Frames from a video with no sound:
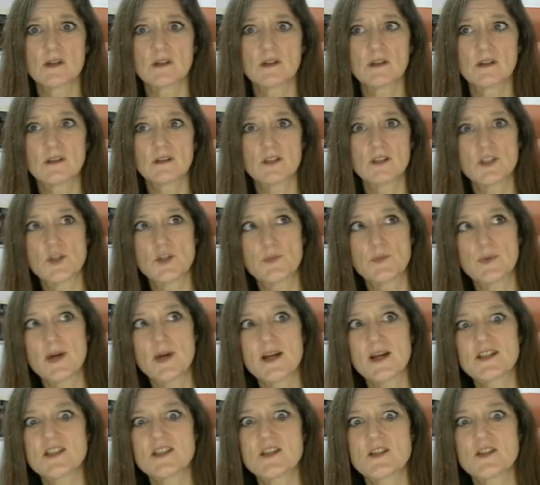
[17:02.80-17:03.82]
that she
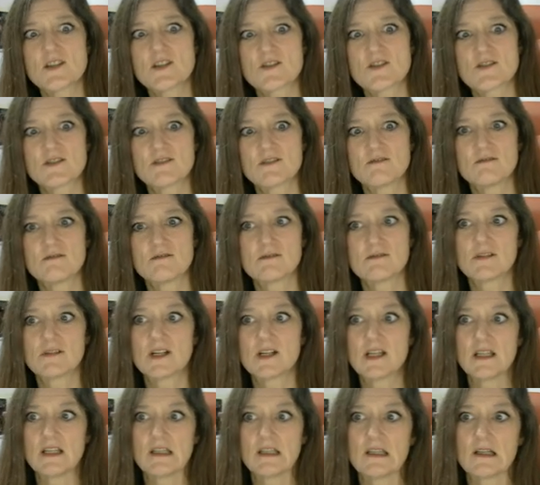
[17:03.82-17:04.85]
practiced
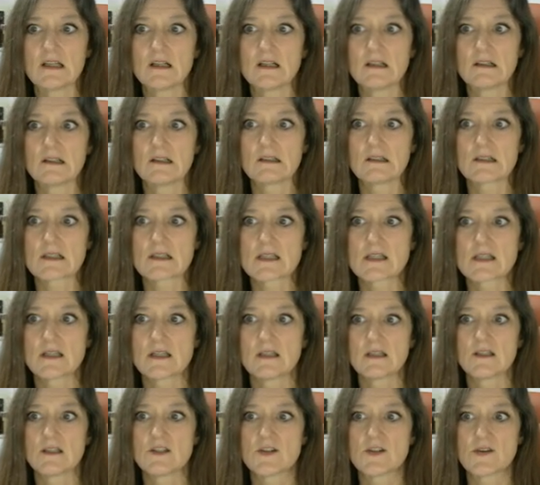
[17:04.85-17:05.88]
really hard
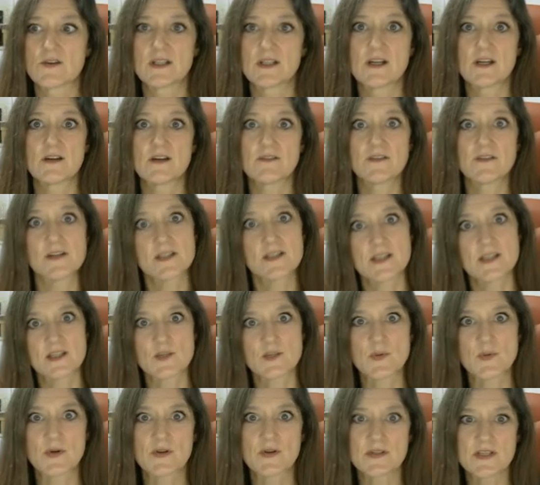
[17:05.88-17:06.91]
during her first
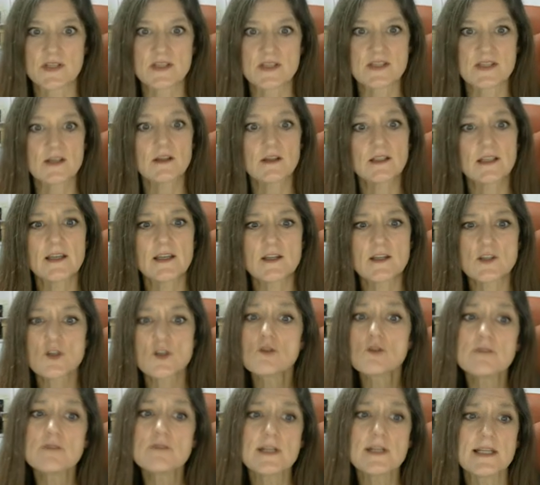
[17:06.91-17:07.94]
experience of cycling. It's
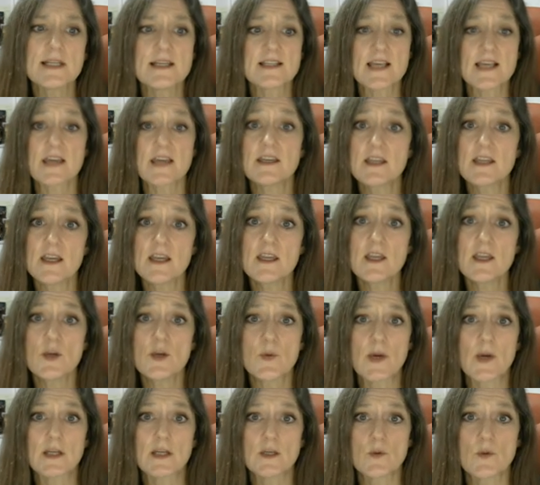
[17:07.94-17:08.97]
not really taking
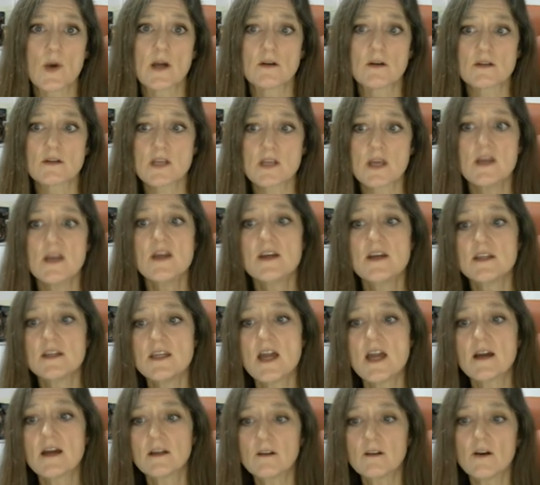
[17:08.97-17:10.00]
you anywhere, is it?
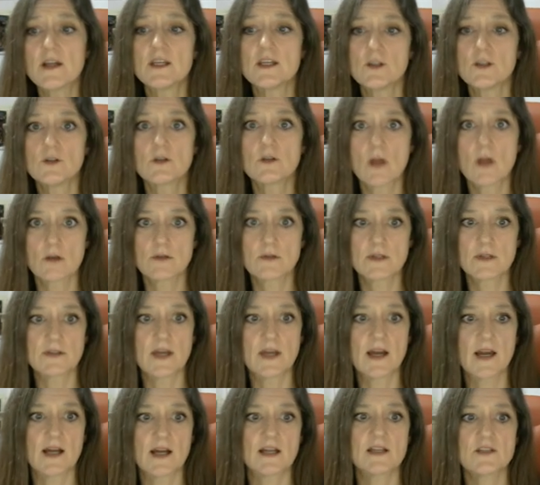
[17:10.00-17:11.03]
Yeah, great, you know that
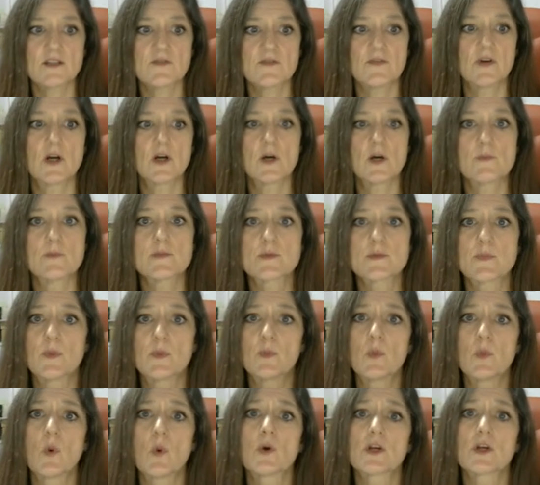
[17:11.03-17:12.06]
they're adverbs,
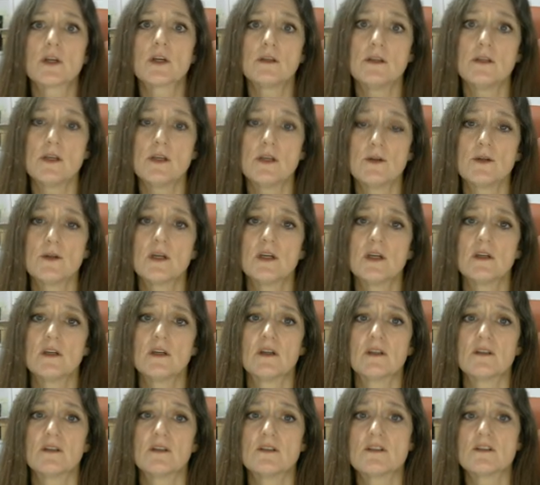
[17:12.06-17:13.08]
but what can you
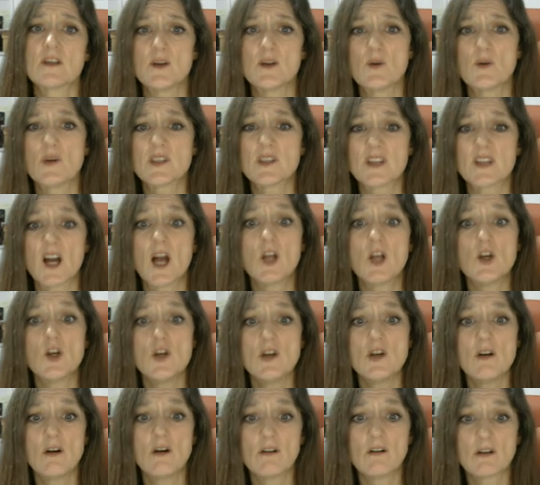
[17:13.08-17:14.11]
do with that?
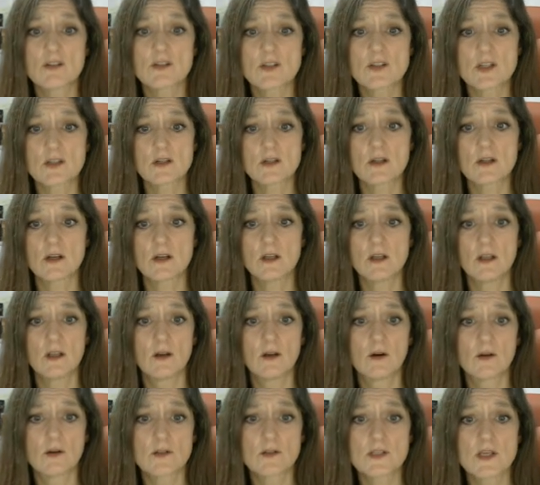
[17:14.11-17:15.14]
Not a
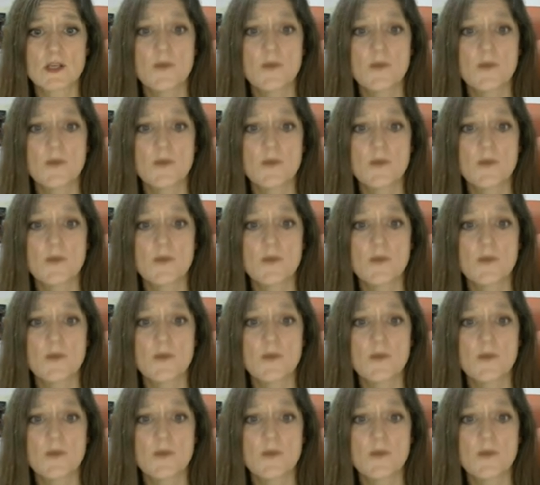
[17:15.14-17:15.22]
lot.